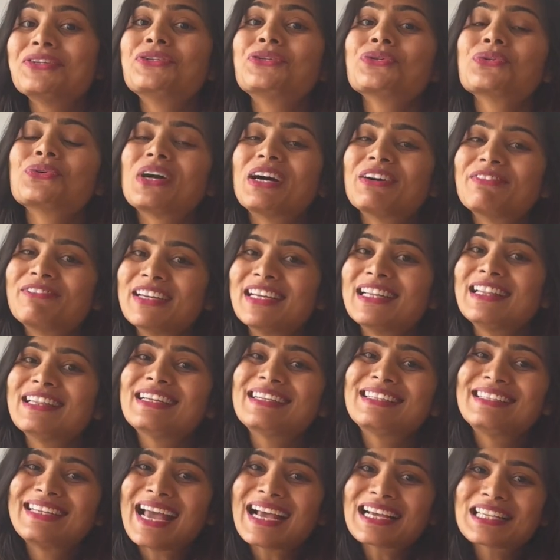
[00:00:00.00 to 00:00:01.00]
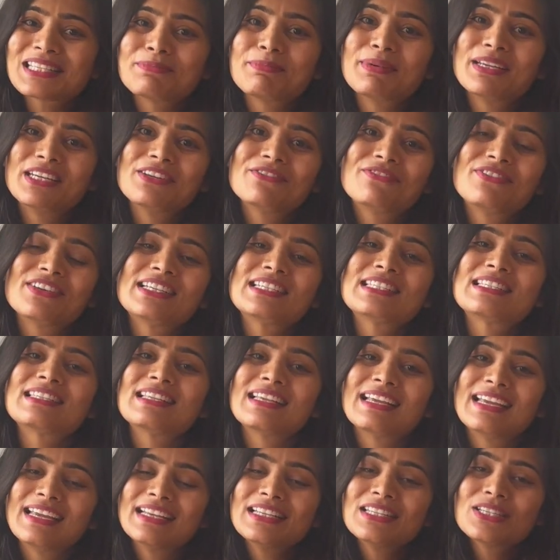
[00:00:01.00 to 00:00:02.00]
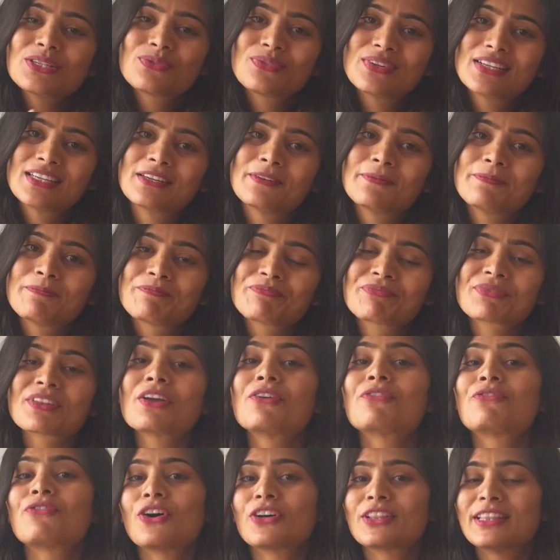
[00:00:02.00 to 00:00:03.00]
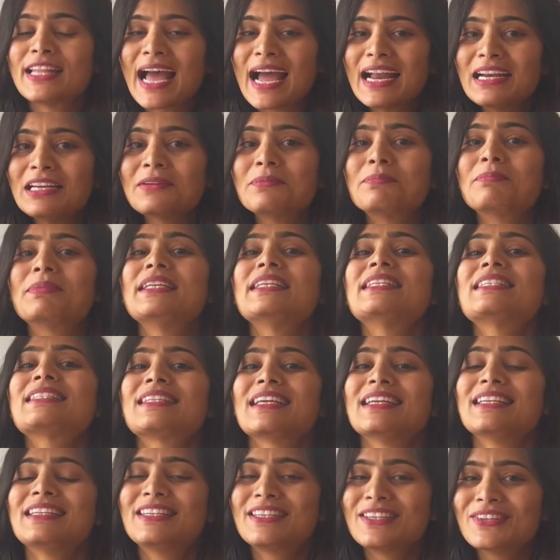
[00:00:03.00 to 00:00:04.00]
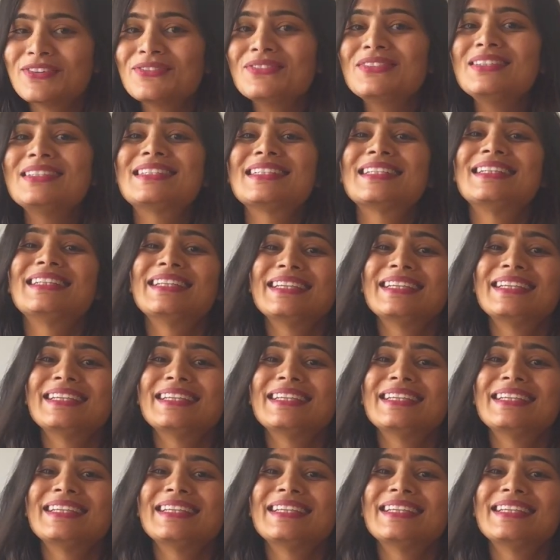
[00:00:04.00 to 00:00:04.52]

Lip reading: to avail the tax benefits in Sweden. For that, please stay tuned till